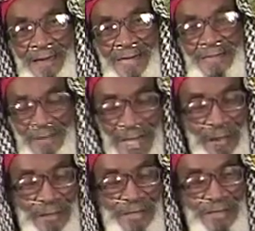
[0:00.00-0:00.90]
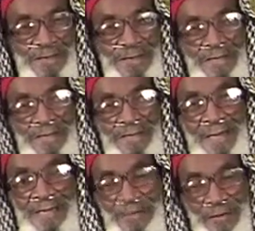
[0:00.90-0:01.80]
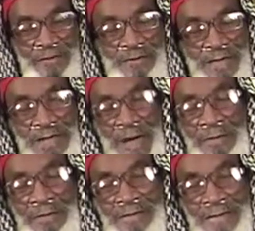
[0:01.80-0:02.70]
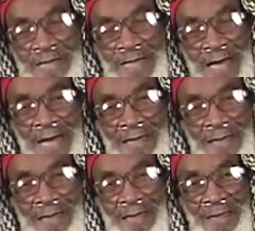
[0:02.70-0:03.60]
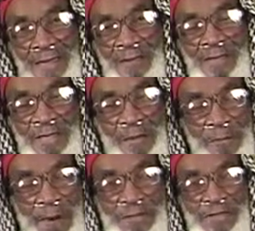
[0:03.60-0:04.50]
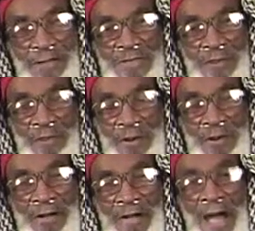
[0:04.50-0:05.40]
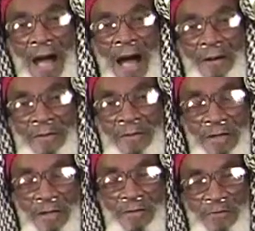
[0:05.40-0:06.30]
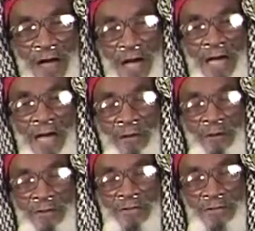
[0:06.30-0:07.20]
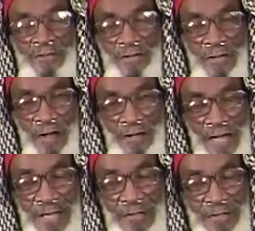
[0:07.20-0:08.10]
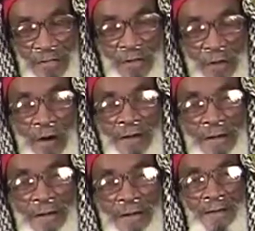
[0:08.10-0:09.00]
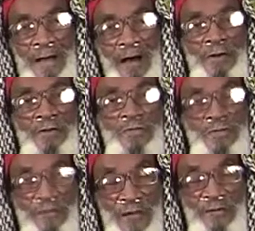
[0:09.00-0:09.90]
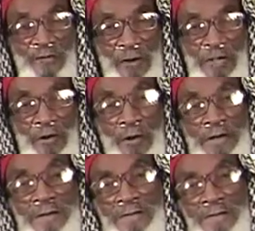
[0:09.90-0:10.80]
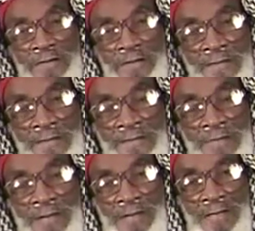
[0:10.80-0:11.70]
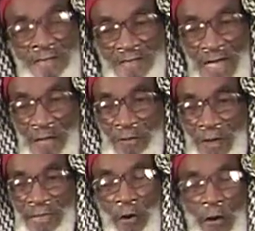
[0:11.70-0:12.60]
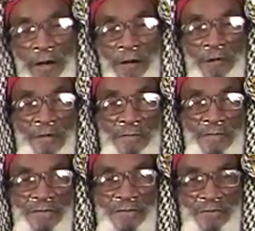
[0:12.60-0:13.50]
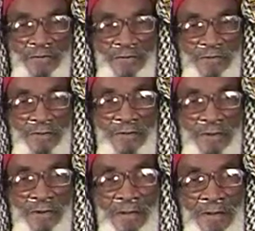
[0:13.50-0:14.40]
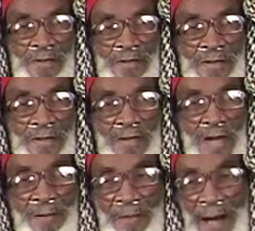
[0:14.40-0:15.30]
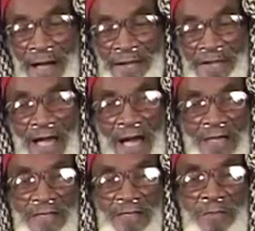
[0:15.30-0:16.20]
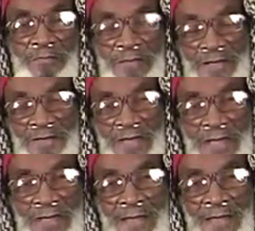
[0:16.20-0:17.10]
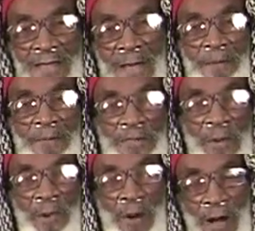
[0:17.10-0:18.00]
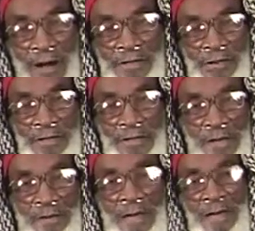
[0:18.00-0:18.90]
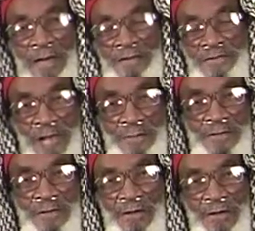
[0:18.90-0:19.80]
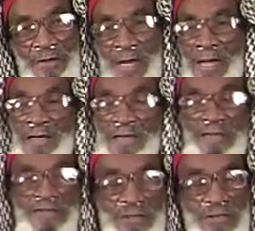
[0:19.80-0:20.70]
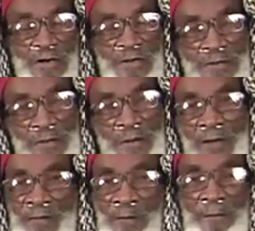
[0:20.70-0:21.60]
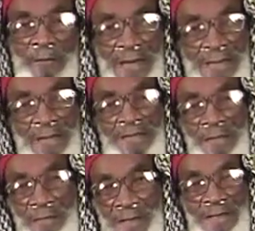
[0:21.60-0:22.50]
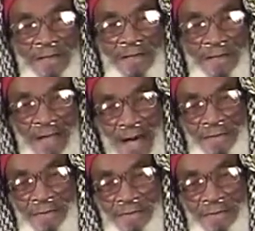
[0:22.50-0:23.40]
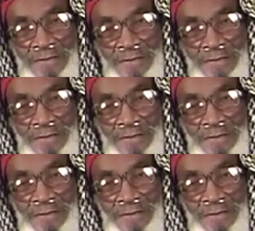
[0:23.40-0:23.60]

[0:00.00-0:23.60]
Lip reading: That's what I would have did. I told you that. I would have did that. When he burned up the book, I would have turned around and went to got a good lawyer, or good 3 or 4 lawyers. The same way the oil companies do. And marched down to the precinct and put a warrant on him and a summons on him and a suit on him for millions and millions of dollars.